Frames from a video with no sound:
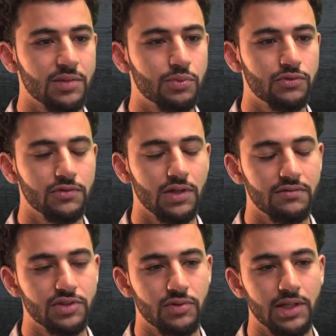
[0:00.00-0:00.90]
approval
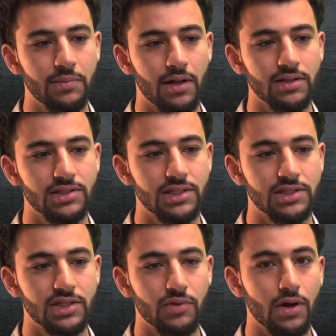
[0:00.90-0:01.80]
of Israeli
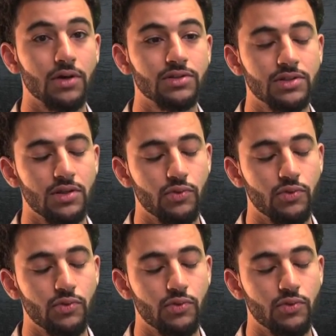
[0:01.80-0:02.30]
policies in regards to the